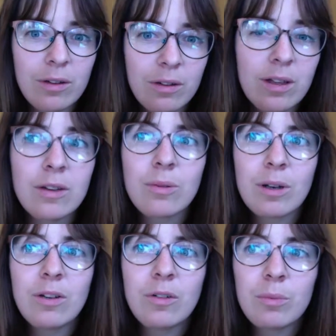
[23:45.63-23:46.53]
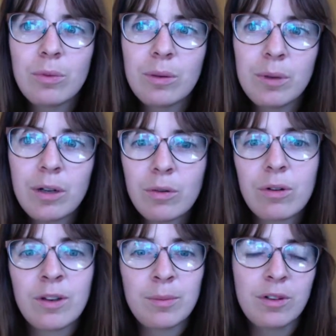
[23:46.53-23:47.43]
That's what I should put in my
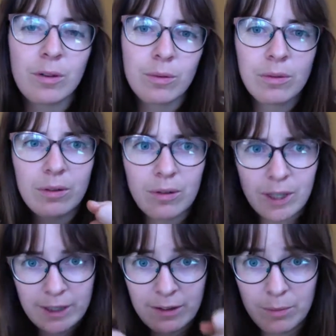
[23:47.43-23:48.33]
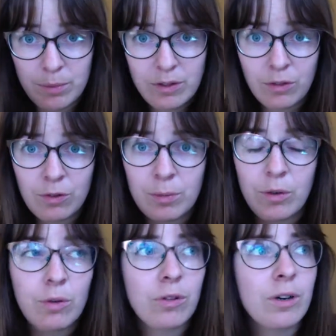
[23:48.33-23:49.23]
course. I'm still collecting the pieces for my
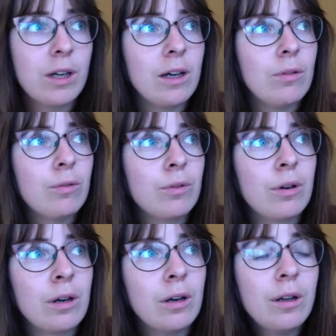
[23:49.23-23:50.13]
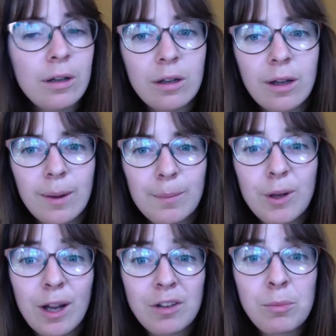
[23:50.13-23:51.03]
course right now for
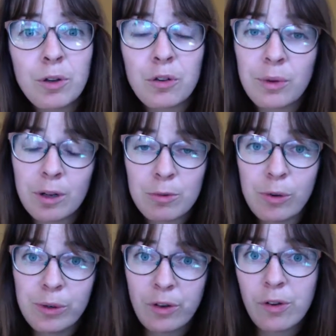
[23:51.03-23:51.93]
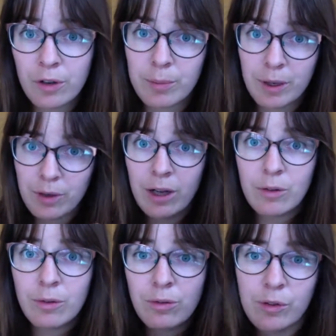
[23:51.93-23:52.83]
the last module, where I'm going to talk about how
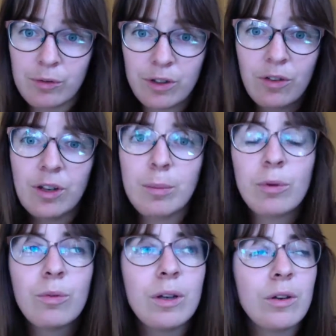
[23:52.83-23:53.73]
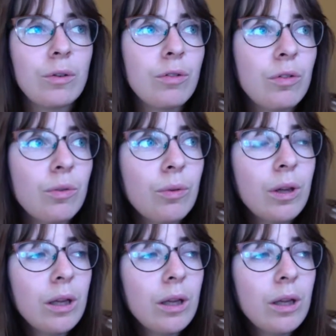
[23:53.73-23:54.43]
you differentiate between those two.